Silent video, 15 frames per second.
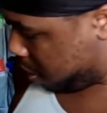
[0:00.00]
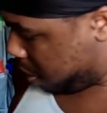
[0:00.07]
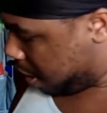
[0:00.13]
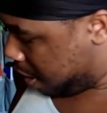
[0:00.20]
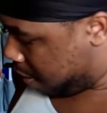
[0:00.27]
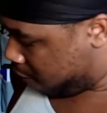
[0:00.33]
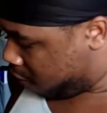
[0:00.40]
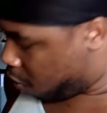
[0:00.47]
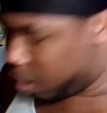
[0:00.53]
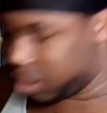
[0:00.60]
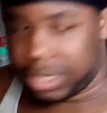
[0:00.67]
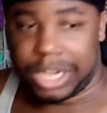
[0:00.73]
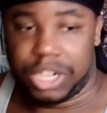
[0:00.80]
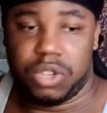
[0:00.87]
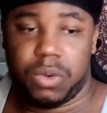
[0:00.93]
And of course,
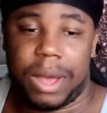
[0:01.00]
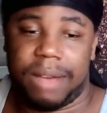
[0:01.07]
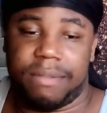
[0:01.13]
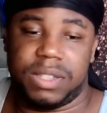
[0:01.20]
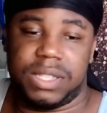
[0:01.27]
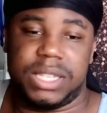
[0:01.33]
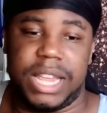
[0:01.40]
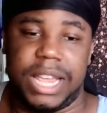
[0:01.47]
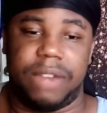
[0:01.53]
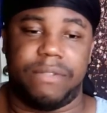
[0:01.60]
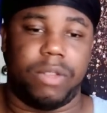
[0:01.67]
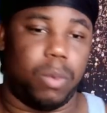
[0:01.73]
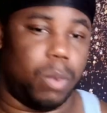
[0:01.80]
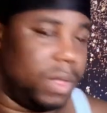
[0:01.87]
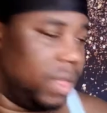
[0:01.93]
I do have a stand
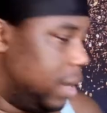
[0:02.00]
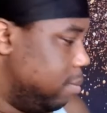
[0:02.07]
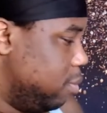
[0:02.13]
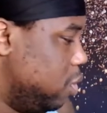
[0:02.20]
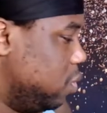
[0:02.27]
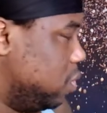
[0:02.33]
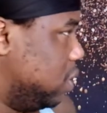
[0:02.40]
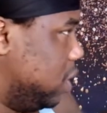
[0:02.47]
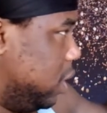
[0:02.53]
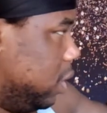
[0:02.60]
for the one that I'm using.